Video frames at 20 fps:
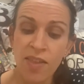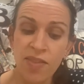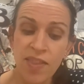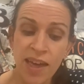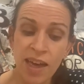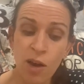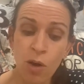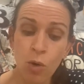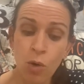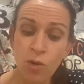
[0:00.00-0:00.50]

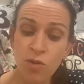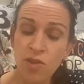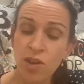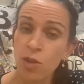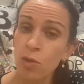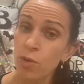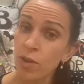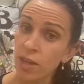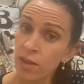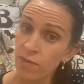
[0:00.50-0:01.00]
They are
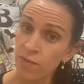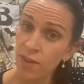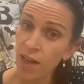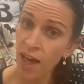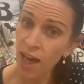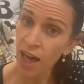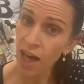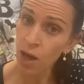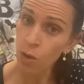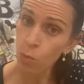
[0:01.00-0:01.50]
also looking for
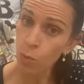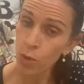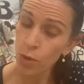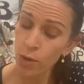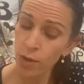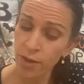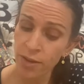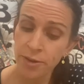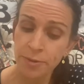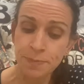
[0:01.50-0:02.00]

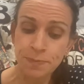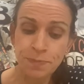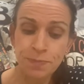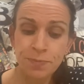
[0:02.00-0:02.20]
artwork.